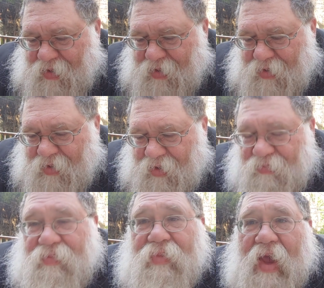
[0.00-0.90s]
uh,
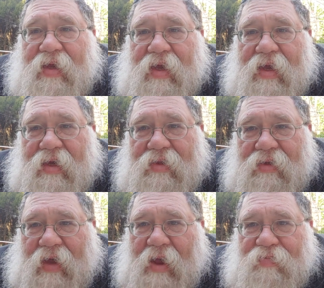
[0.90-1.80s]
him taking the
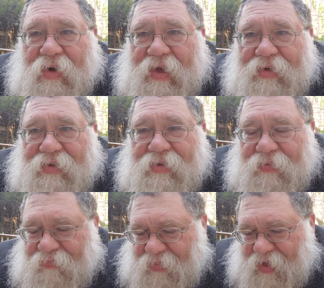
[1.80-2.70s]
typewriter.